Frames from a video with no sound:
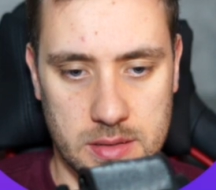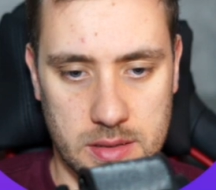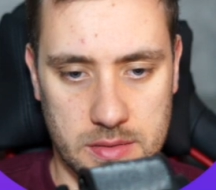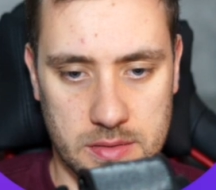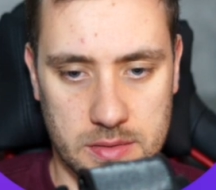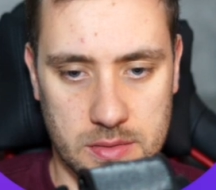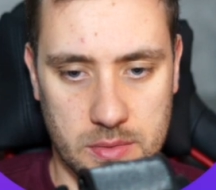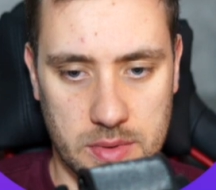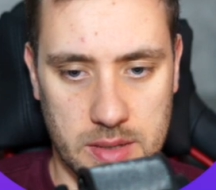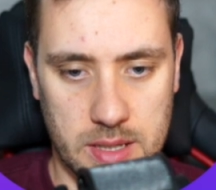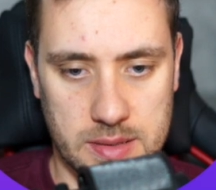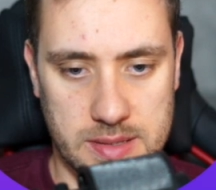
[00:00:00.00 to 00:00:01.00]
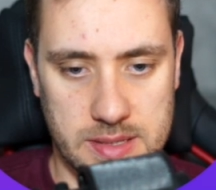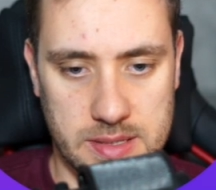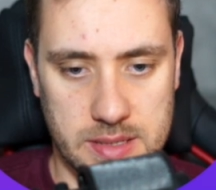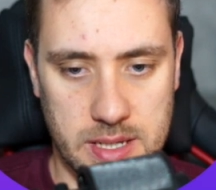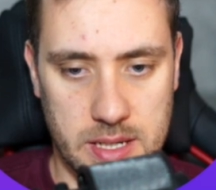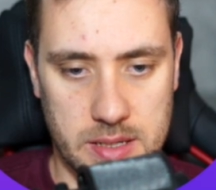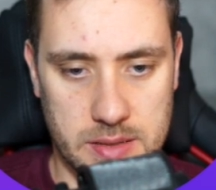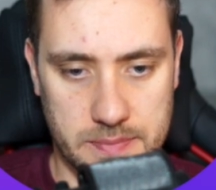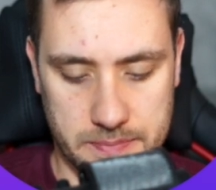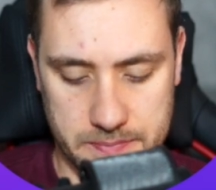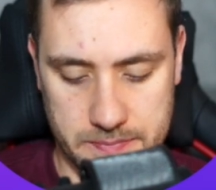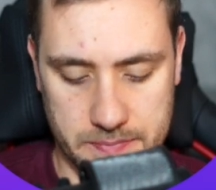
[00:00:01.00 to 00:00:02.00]
Let's go inside it,
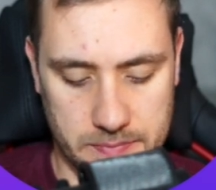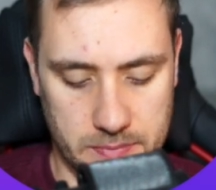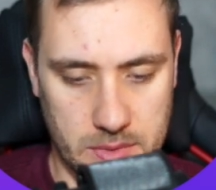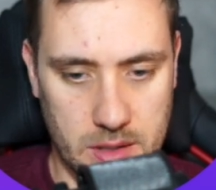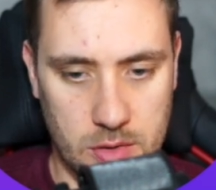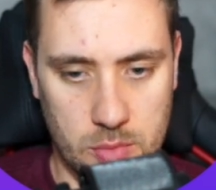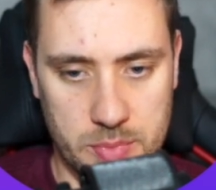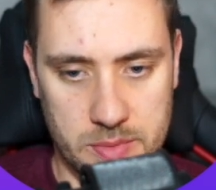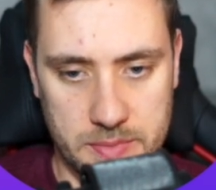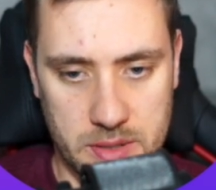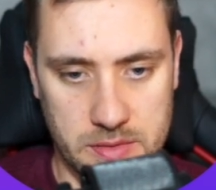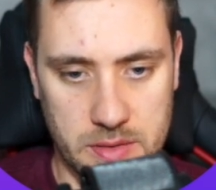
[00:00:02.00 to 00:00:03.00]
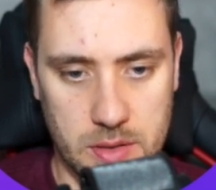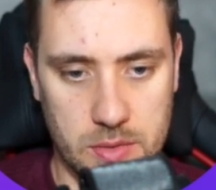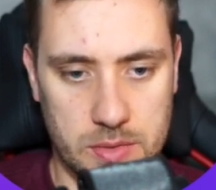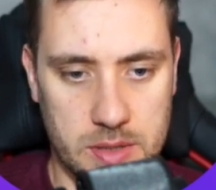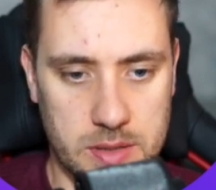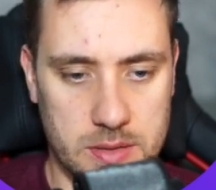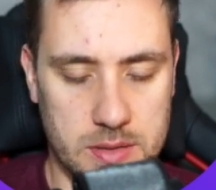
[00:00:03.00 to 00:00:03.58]
open VS Code,